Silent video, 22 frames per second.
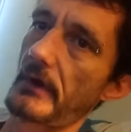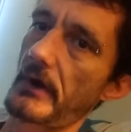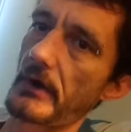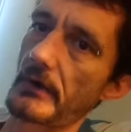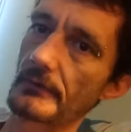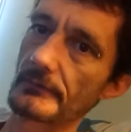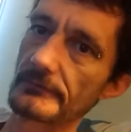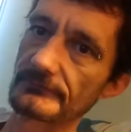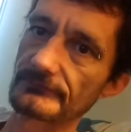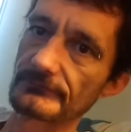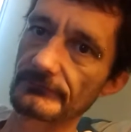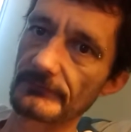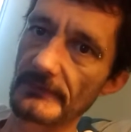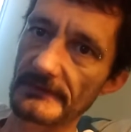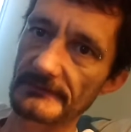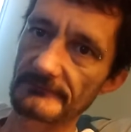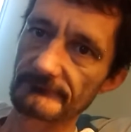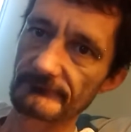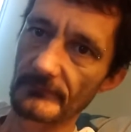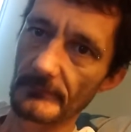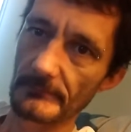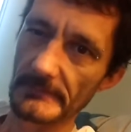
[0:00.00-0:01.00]
hardest
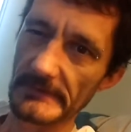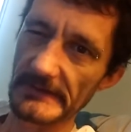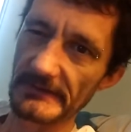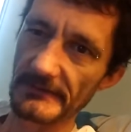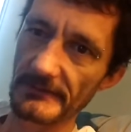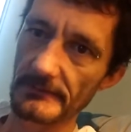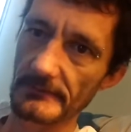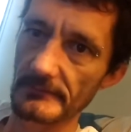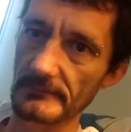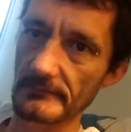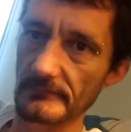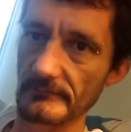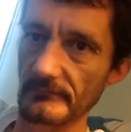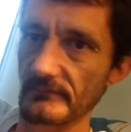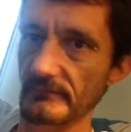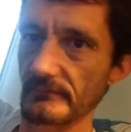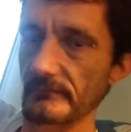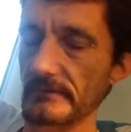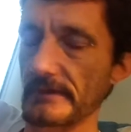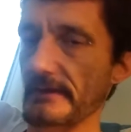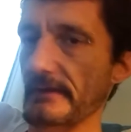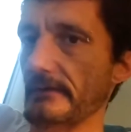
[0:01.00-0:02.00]
thing for me
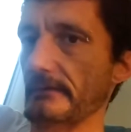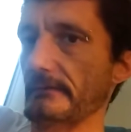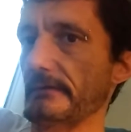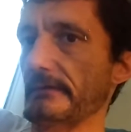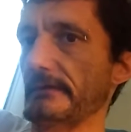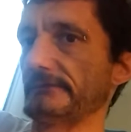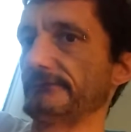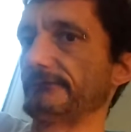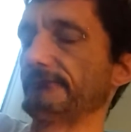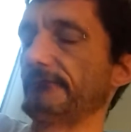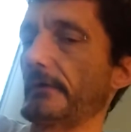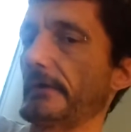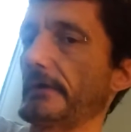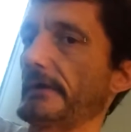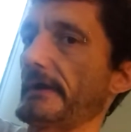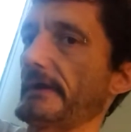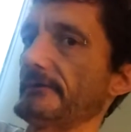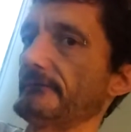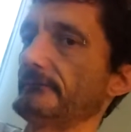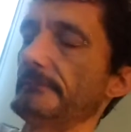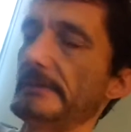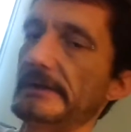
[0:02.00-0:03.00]
as
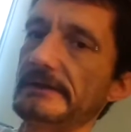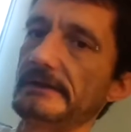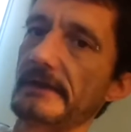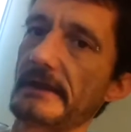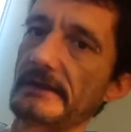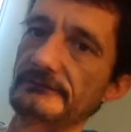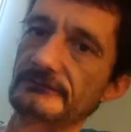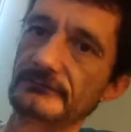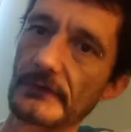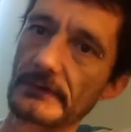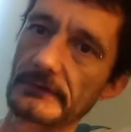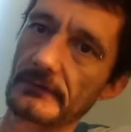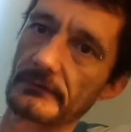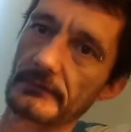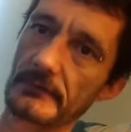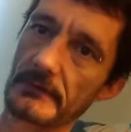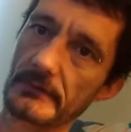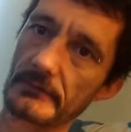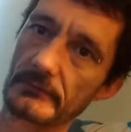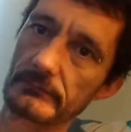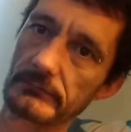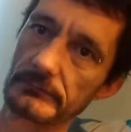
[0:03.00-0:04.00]
far as being a
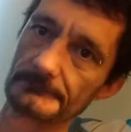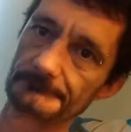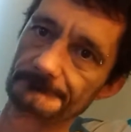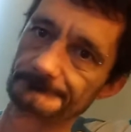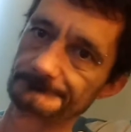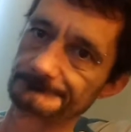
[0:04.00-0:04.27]
juggalo.